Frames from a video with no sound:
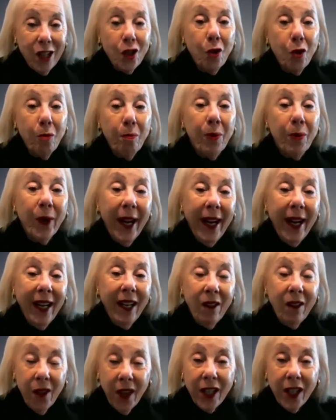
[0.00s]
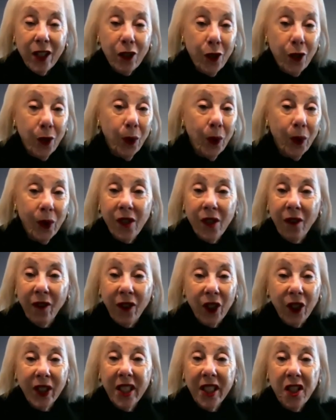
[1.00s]
to bring their tools of
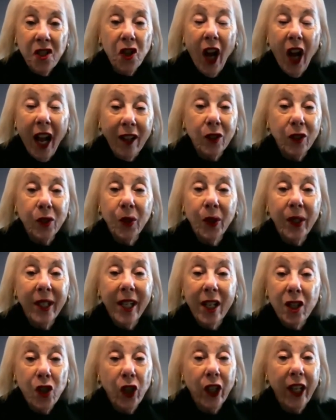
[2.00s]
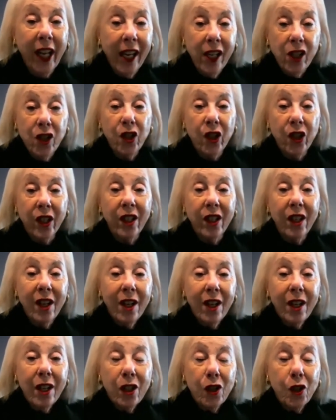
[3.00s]
early childhood education
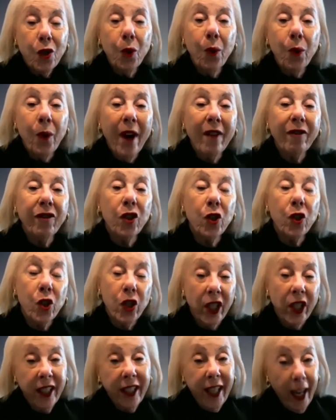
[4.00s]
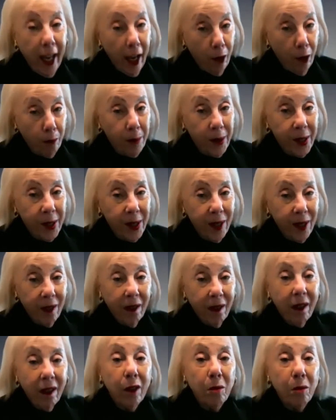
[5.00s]
to refugee camps
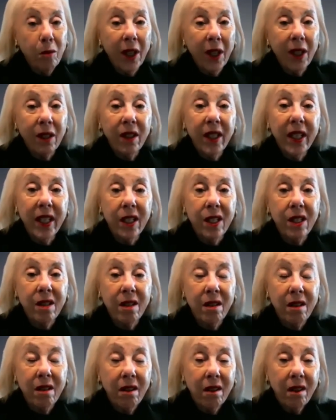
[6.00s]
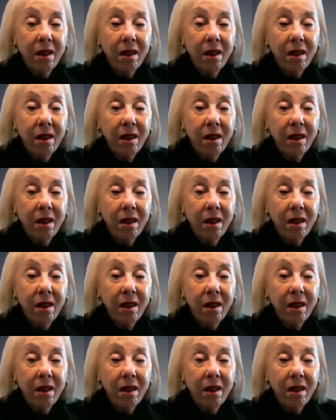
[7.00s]
in the Middle East.